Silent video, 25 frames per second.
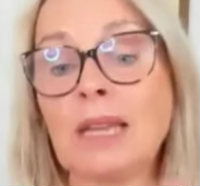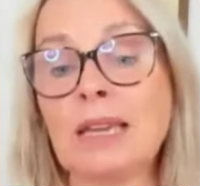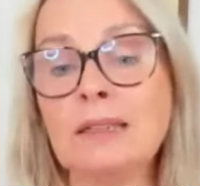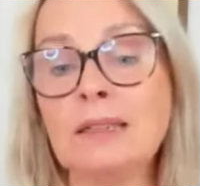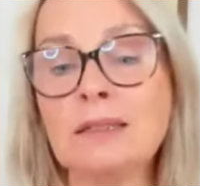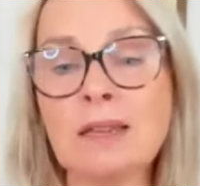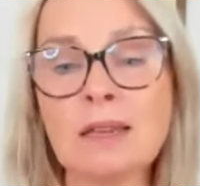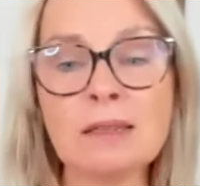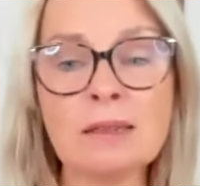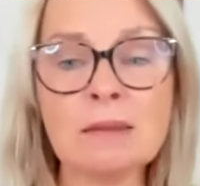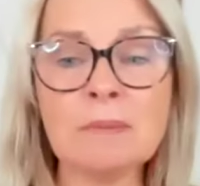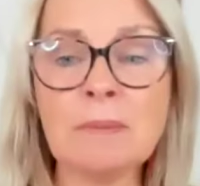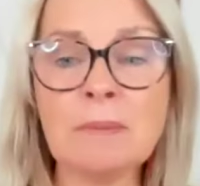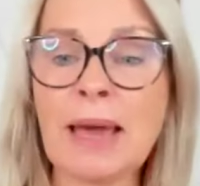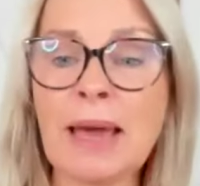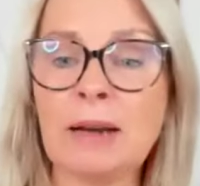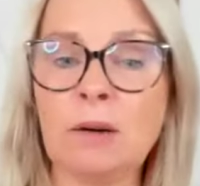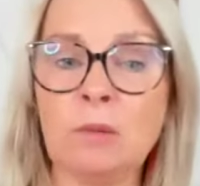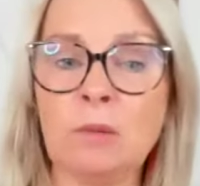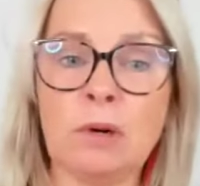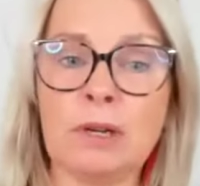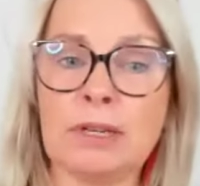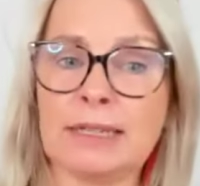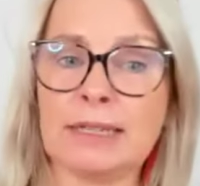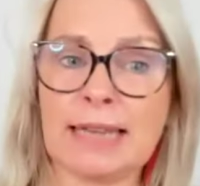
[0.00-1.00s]
It doesn't
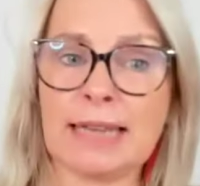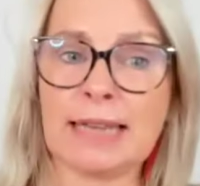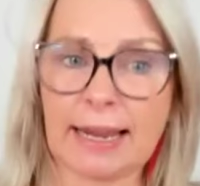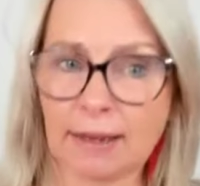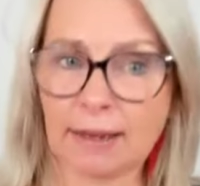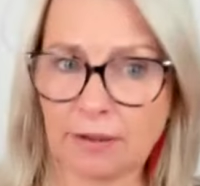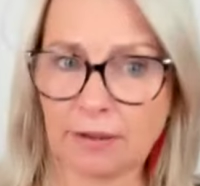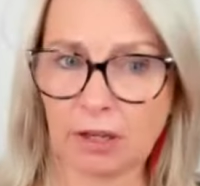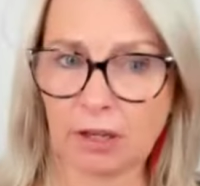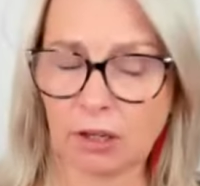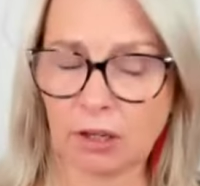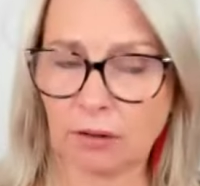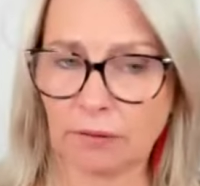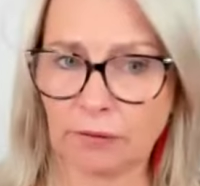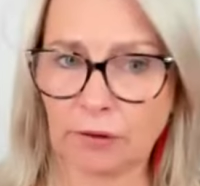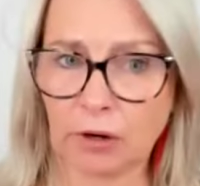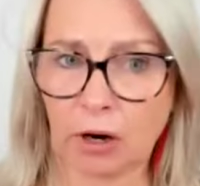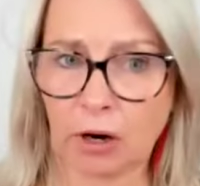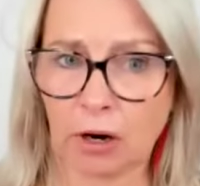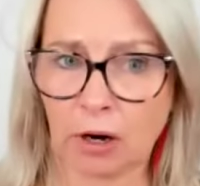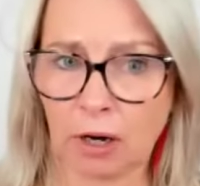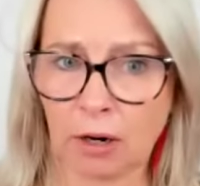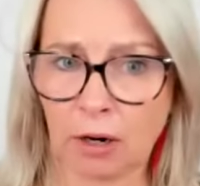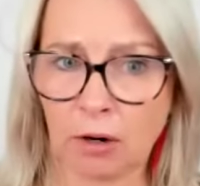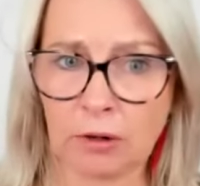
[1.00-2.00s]
matter what deck that you've
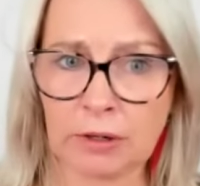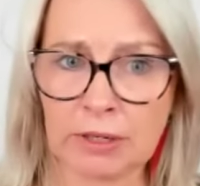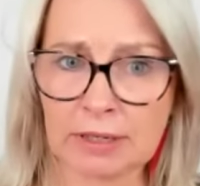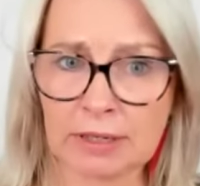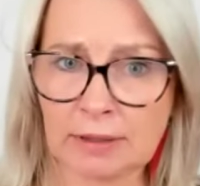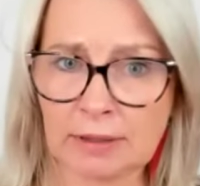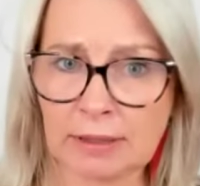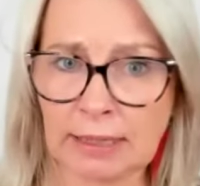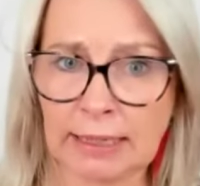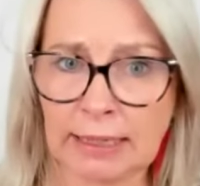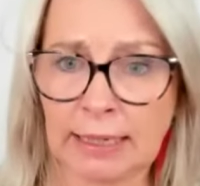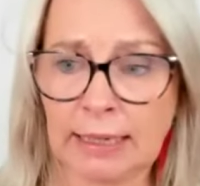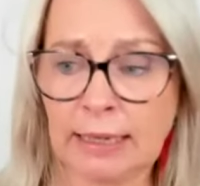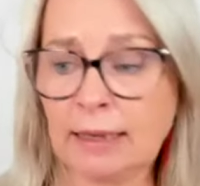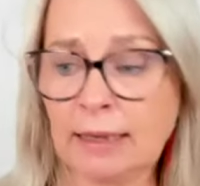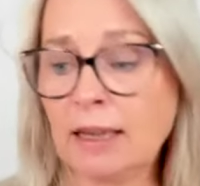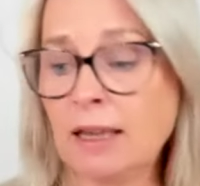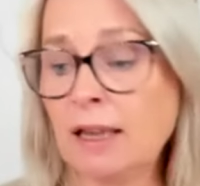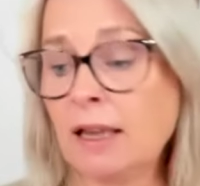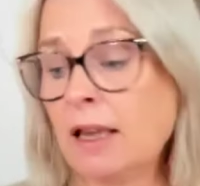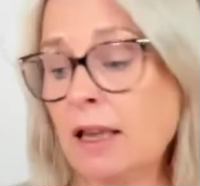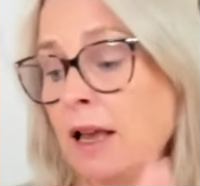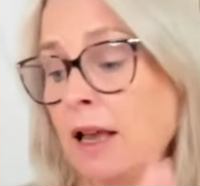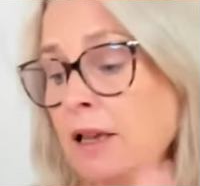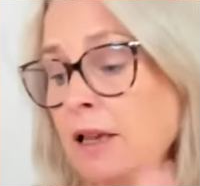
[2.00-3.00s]
got, honestly,
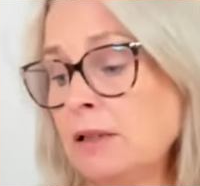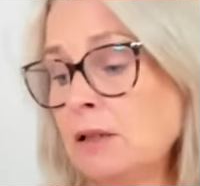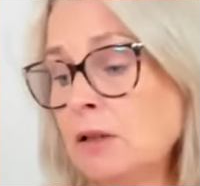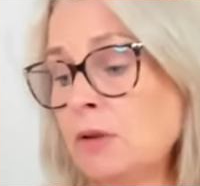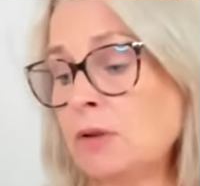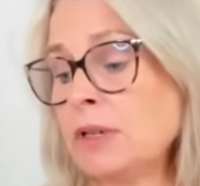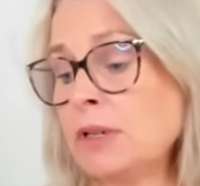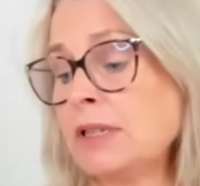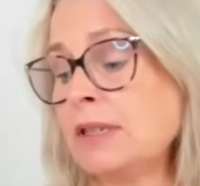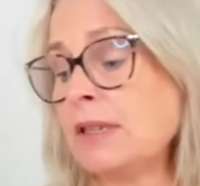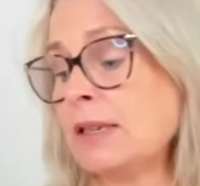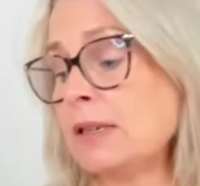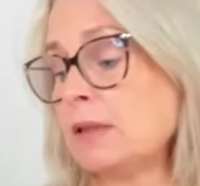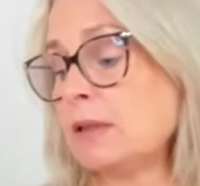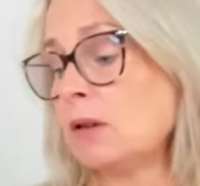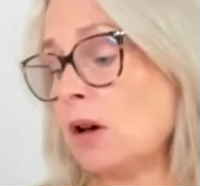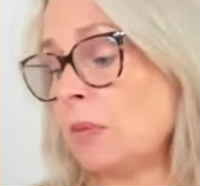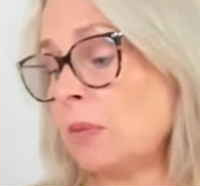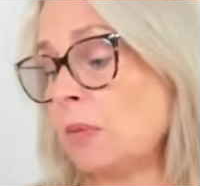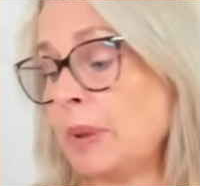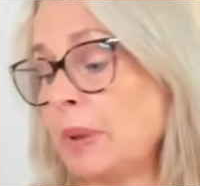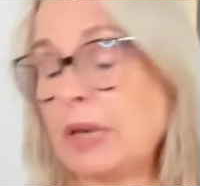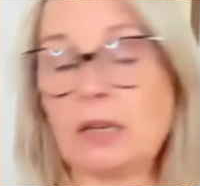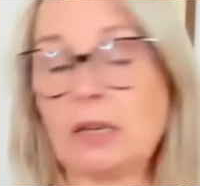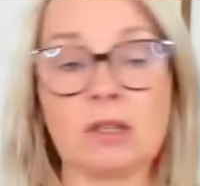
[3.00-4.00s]
as long as it's
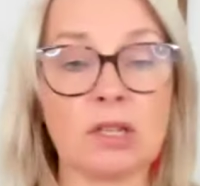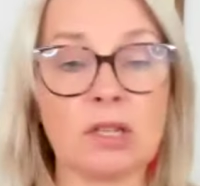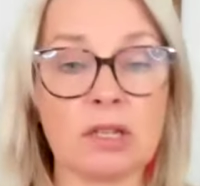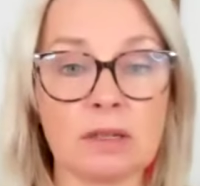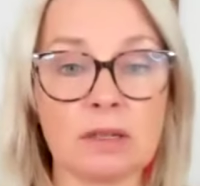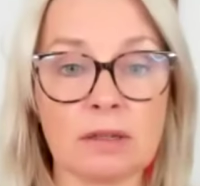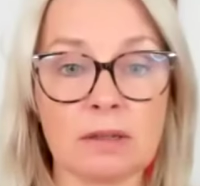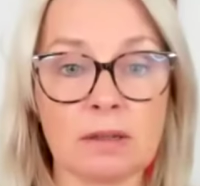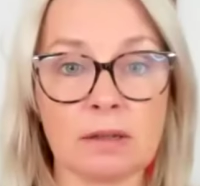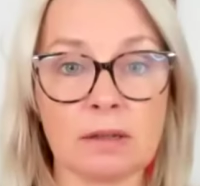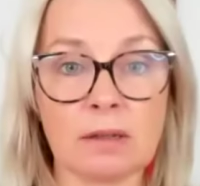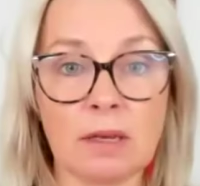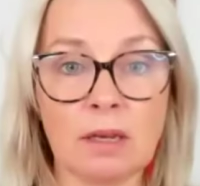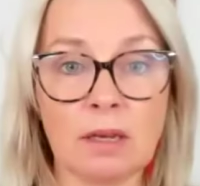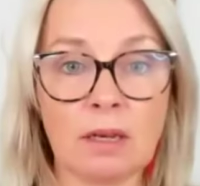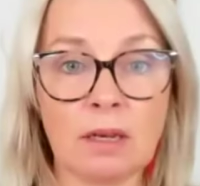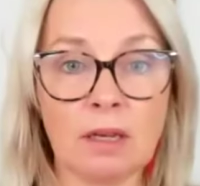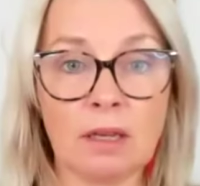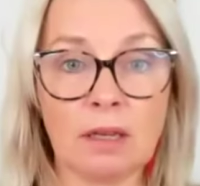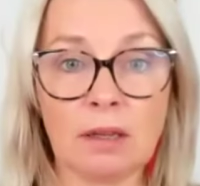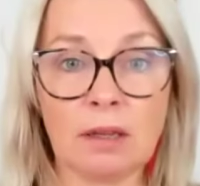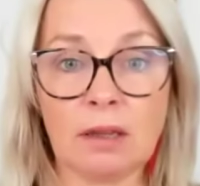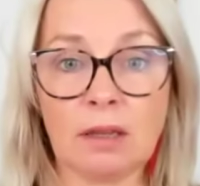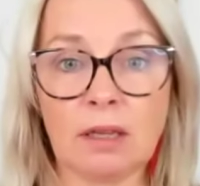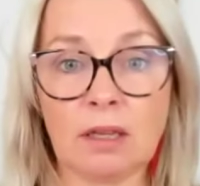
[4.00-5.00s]
got pictures,
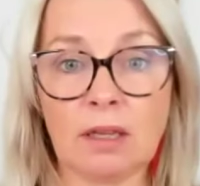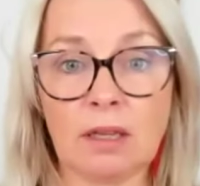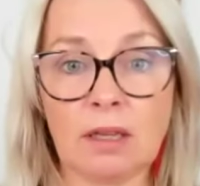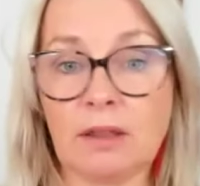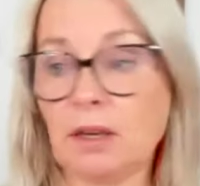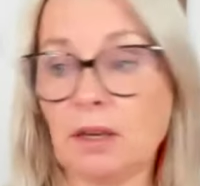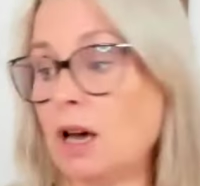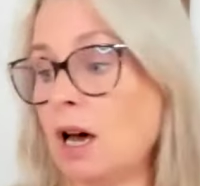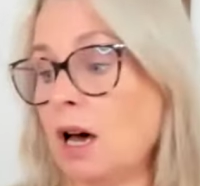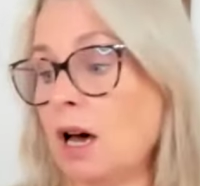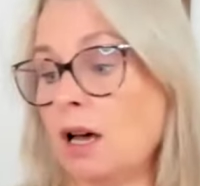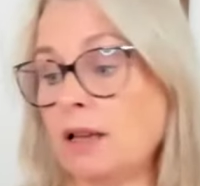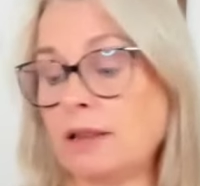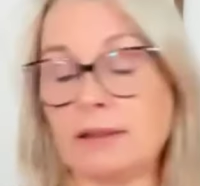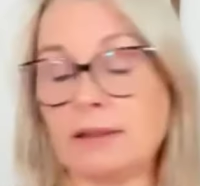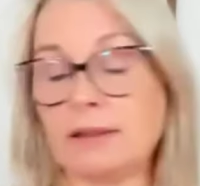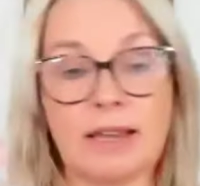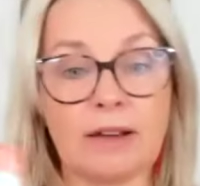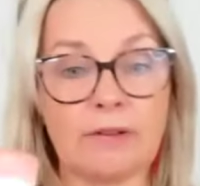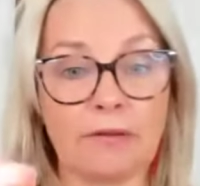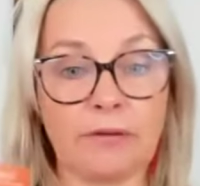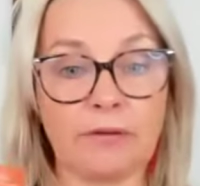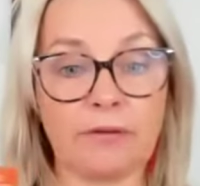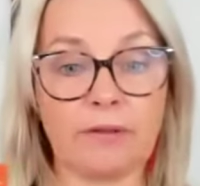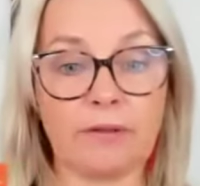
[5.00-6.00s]
the, the cards
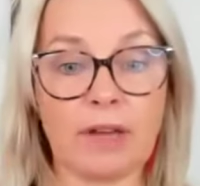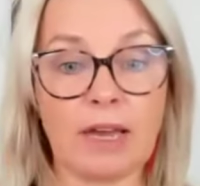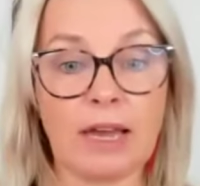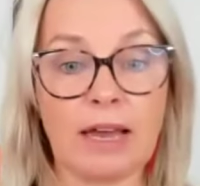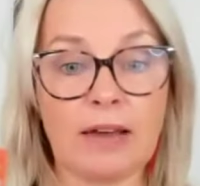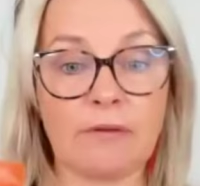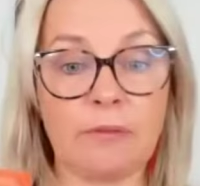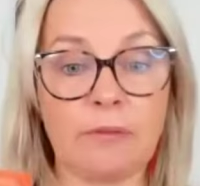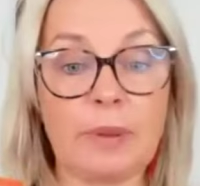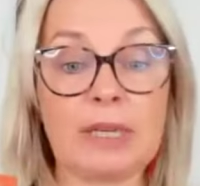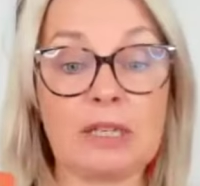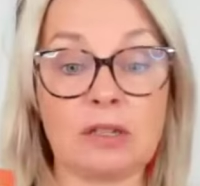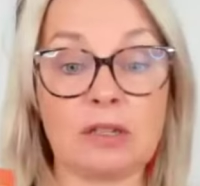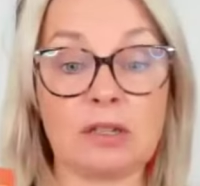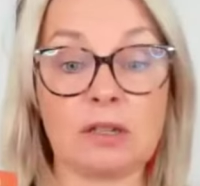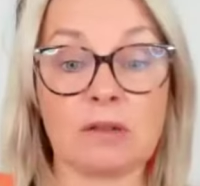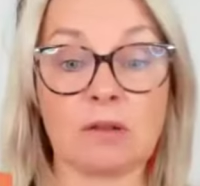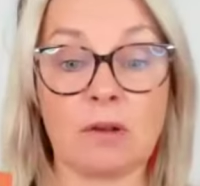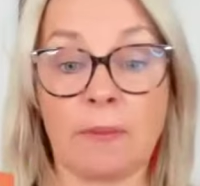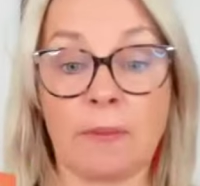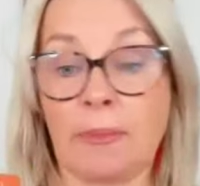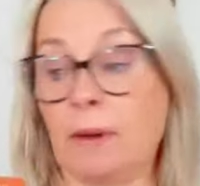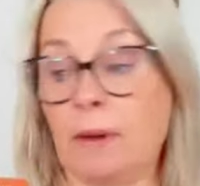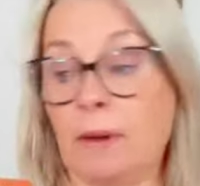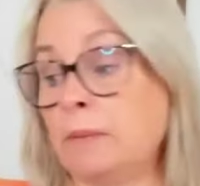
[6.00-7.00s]
have, have pictures
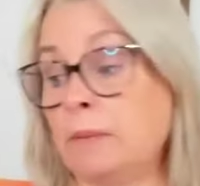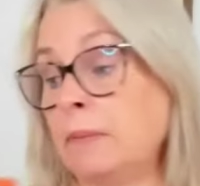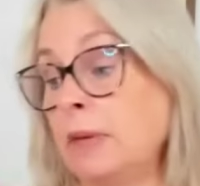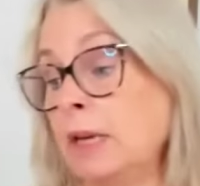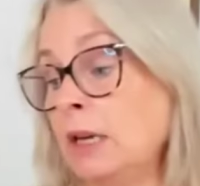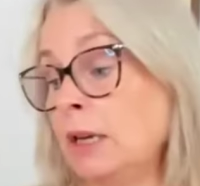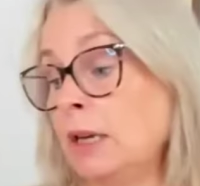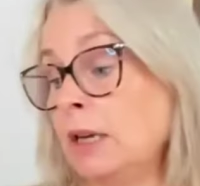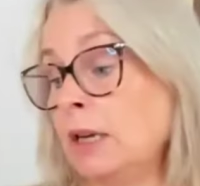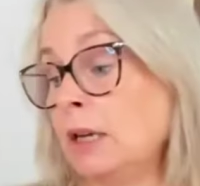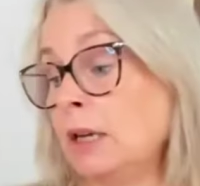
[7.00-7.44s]
on them.